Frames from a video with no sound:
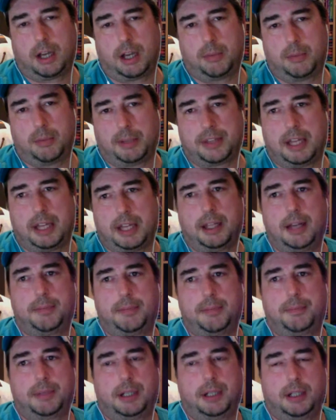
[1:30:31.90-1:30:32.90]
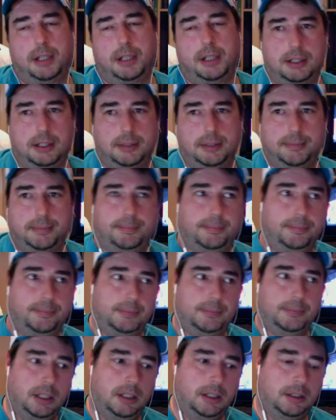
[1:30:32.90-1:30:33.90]
but they let
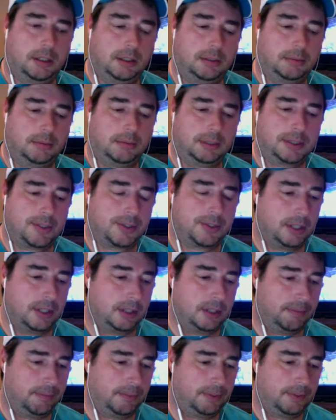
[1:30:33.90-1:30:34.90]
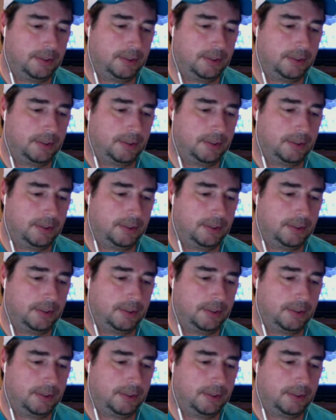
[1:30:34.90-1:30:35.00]
what's his name?